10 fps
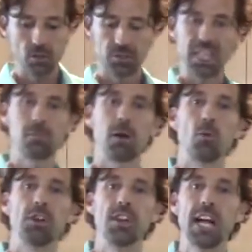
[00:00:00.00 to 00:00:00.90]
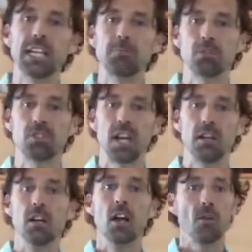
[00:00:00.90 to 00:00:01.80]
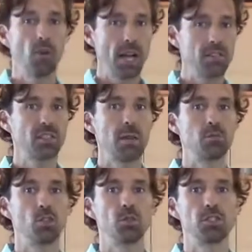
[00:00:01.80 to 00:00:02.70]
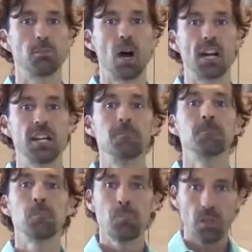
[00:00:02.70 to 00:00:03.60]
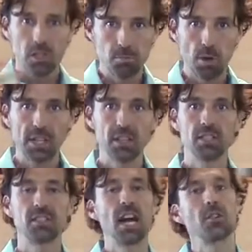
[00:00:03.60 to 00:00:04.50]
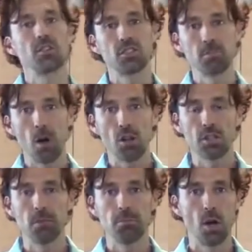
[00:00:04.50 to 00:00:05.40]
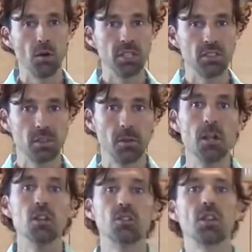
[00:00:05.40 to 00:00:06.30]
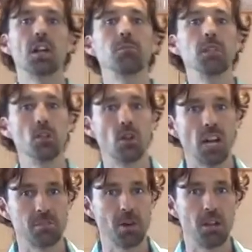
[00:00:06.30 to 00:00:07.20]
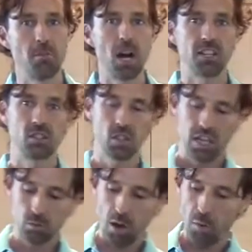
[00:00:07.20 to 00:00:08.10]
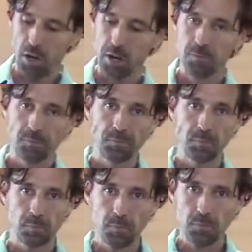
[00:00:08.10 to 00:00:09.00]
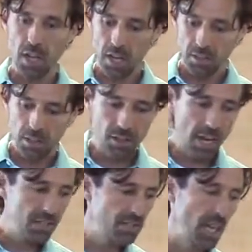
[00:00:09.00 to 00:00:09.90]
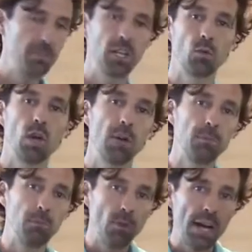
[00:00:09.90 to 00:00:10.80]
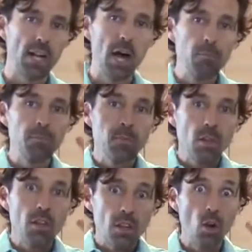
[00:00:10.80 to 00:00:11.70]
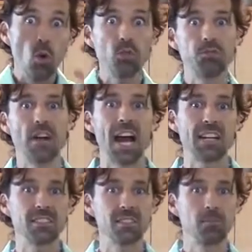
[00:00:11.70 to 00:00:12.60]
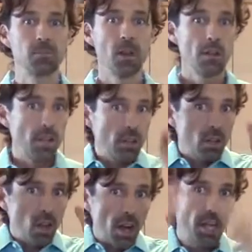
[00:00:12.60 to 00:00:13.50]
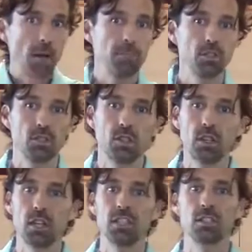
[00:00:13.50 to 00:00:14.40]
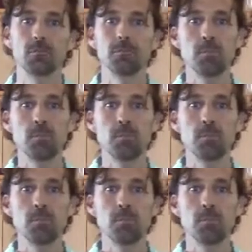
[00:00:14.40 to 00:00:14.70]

And that's about what 90% of what enzymes do in your body is break things down into smaller components so they can be utilized by the body. So that's why the enzymes here will help to break up the old fats that are clogging up your circulation,